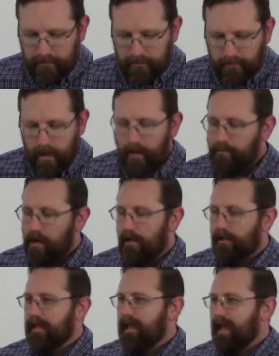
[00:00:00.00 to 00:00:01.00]
Muhammad
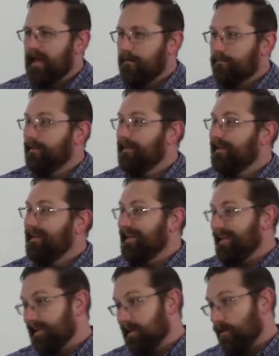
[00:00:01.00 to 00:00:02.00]
Ali had a big
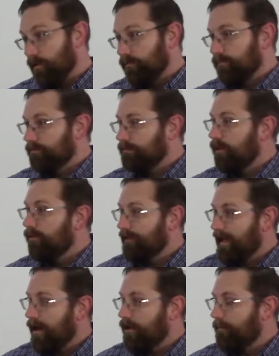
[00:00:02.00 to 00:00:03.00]
ego, no
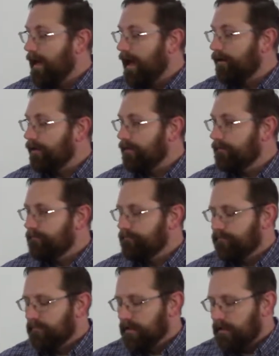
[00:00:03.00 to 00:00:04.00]
doubt about it.
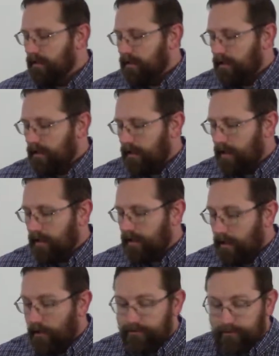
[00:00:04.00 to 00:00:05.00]
Uh,
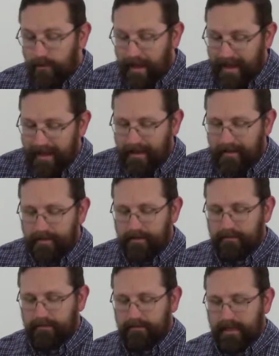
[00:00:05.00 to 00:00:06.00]
he also had
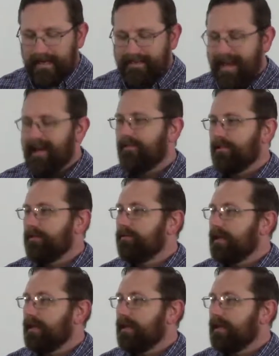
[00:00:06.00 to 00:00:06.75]
a talent